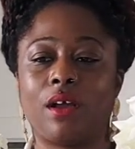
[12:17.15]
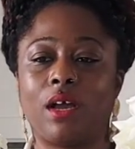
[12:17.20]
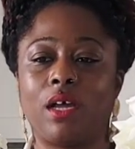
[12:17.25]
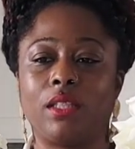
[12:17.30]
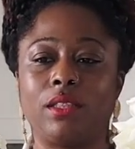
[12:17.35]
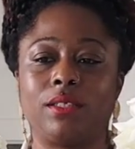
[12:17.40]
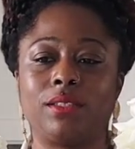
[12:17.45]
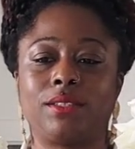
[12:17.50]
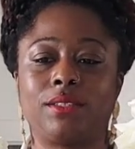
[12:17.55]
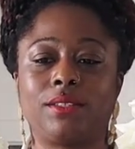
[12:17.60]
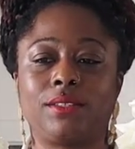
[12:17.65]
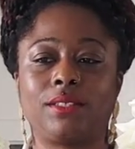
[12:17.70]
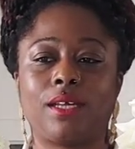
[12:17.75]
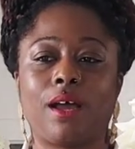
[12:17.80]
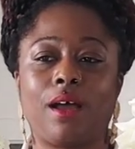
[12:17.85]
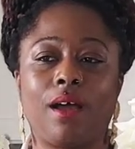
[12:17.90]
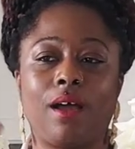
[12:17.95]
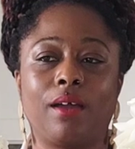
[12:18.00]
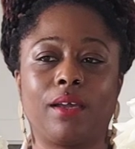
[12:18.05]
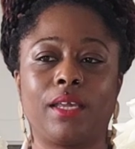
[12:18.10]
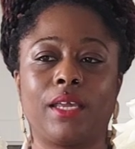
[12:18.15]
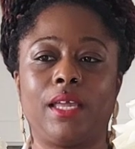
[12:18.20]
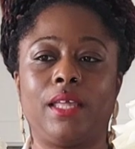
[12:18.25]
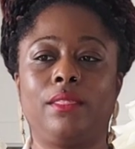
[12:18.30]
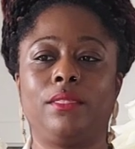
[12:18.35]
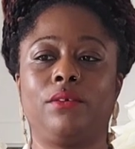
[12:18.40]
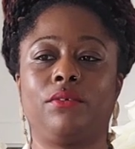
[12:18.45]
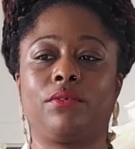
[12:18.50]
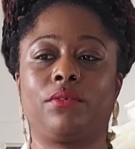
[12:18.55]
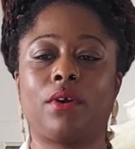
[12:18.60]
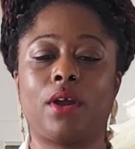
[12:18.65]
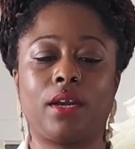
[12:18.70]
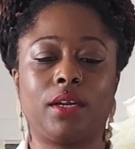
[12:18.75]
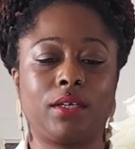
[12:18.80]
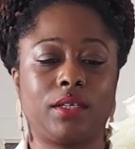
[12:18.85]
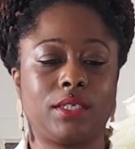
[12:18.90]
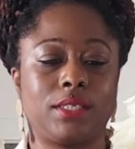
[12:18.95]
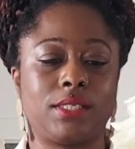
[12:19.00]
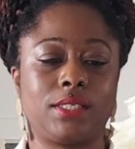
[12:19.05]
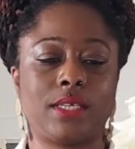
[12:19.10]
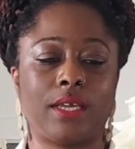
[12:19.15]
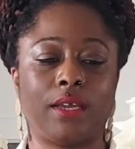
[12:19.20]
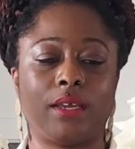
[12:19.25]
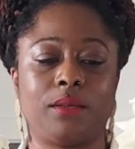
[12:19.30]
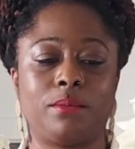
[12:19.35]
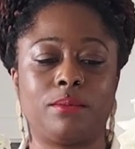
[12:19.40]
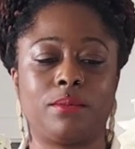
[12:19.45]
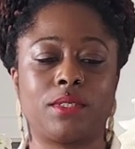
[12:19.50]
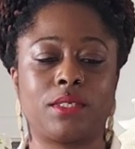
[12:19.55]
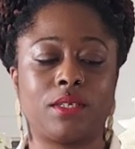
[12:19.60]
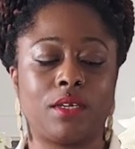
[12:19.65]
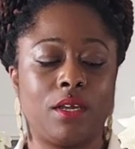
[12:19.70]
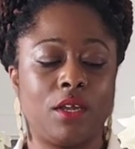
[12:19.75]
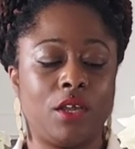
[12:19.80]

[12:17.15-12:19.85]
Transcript: on the stalk and the veronica stems.